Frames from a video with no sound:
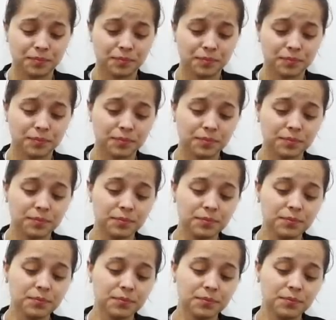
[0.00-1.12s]

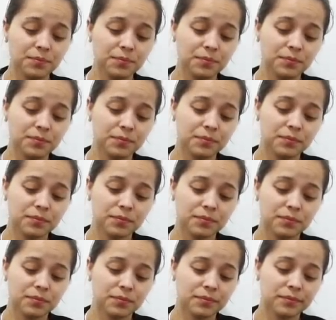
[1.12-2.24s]

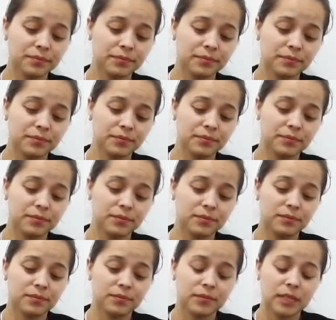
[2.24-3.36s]

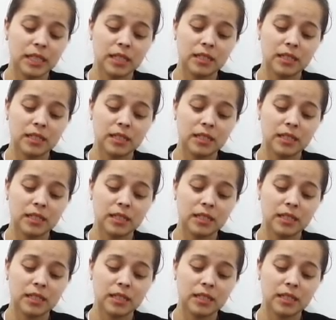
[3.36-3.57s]
Nobody speaks.